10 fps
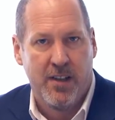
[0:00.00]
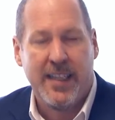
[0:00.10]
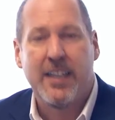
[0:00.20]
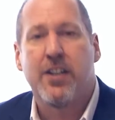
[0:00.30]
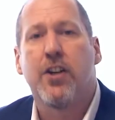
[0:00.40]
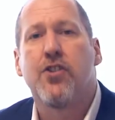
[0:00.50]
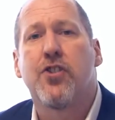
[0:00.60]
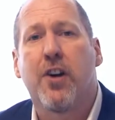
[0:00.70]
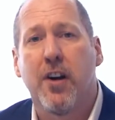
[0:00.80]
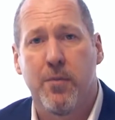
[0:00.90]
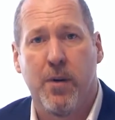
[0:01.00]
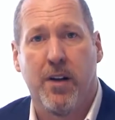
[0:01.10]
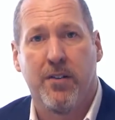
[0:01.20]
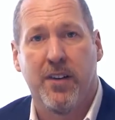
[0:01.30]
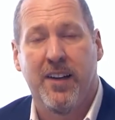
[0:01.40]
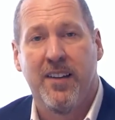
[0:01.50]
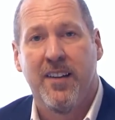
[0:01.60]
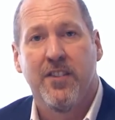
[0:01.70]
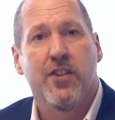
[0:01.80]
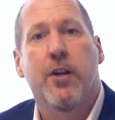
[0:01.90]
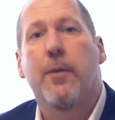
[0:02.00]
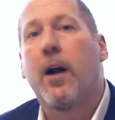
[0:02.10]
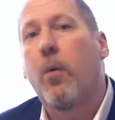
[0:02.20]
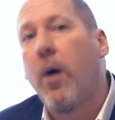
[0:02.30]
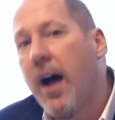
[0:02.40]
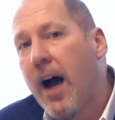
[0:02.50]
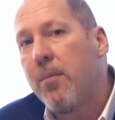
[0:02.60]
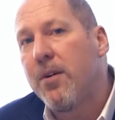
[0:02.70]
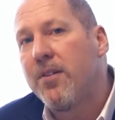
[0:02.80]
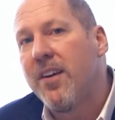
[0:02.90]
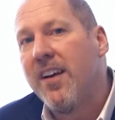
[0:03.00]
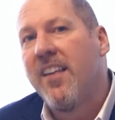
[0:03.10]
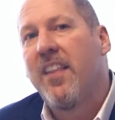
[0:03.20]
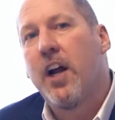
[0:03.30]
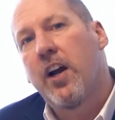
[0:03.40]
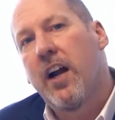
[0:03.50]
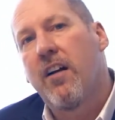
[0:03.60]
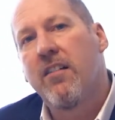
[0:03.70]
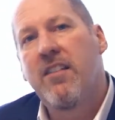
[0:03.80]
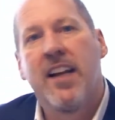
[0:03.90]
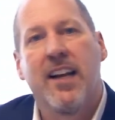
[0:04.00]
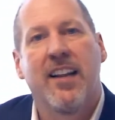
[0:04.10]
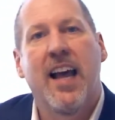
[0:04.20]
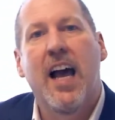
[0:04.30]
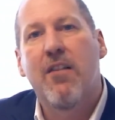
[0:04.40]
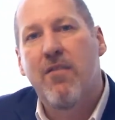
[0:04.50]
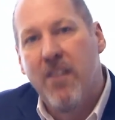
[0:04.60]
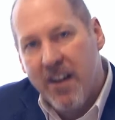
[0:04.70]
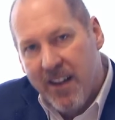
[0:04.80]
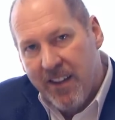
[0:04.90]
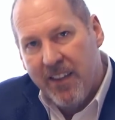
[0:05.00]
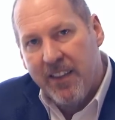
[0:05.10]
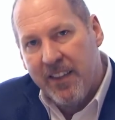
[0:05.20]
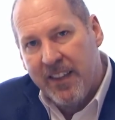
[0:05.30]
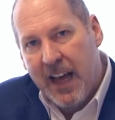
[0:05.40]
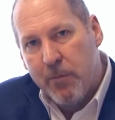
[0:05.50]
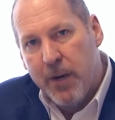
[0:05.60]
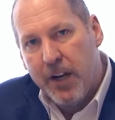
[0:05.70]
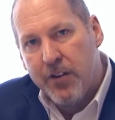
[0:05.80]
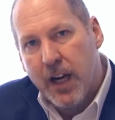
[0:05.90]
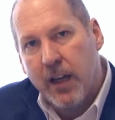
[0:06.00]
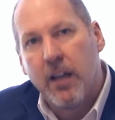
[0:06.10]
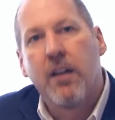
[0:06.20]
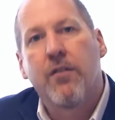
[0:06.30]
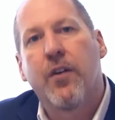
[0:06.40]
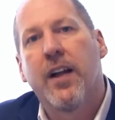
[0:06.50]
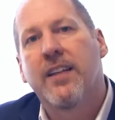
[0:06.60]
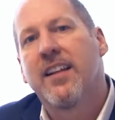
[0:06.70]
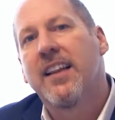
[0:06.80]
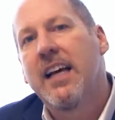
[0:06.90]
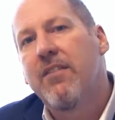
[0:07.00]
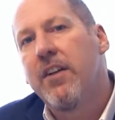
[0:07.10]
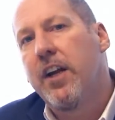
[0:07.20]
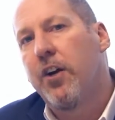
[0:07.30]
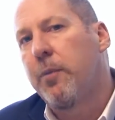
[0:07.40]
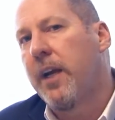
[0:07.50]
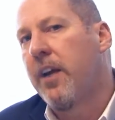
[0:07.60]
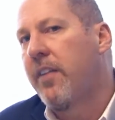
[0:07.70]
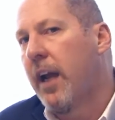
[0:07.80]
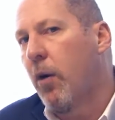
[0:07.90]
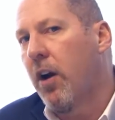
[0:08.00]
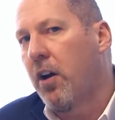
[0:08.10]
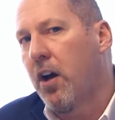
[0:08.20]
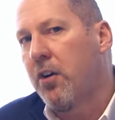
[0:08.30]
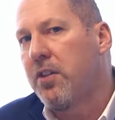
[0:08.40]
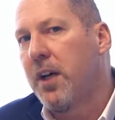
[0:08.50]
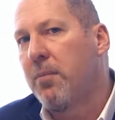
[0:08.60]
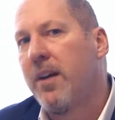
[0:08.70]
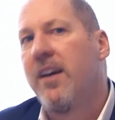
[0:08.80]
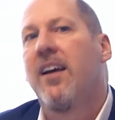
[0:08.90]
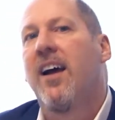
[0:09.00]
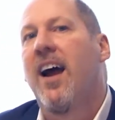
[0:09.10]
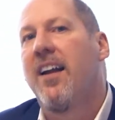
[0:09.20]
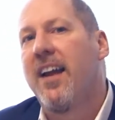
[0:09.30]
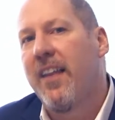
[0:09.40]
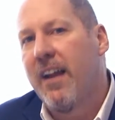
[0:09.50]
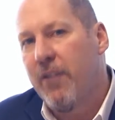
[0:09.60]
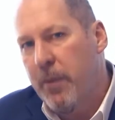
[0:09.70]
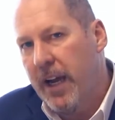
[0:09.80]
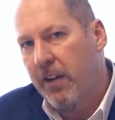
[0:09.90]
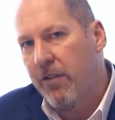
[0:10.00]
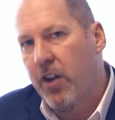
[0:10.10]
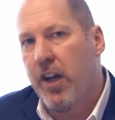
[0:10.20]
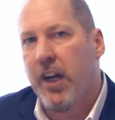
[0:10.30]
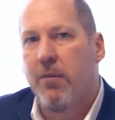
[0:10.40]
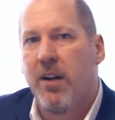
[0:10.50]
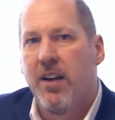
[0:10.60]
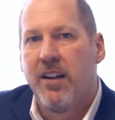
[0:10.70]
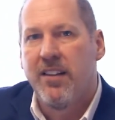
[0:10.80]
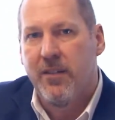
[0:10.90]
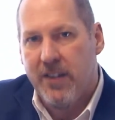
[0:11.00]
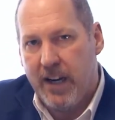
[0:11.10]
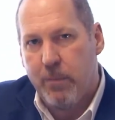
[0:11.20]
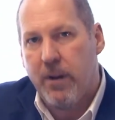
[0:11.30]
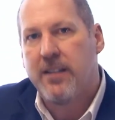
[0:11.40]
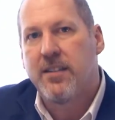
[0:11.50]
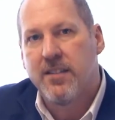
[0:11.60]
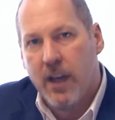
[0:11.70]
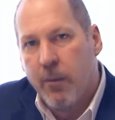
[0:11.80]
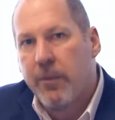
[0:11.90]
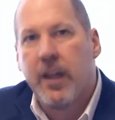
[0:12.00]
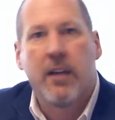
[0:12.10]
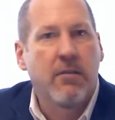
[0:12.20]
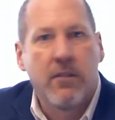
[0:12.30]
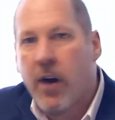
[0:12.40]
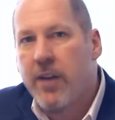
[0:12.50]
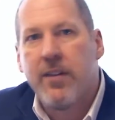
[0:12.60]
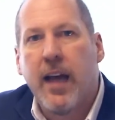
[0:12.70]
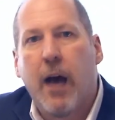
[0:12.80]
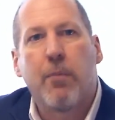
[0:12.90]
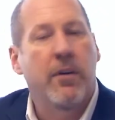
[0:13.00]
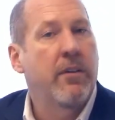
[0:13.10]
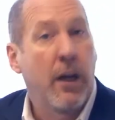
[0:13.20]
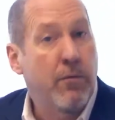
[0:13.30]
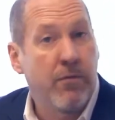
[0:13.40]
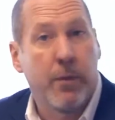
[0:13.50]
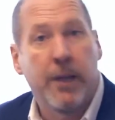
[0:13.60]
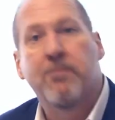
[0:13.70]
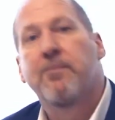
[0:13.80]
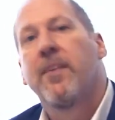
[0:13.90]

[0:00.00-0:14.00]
That's an insurance policy. So no matter what happens, they're guaranteed to have that paycheck for the next 11 years because they were on authorship and now they have the bank volume to take place if something did crazy happen, heaven forbid.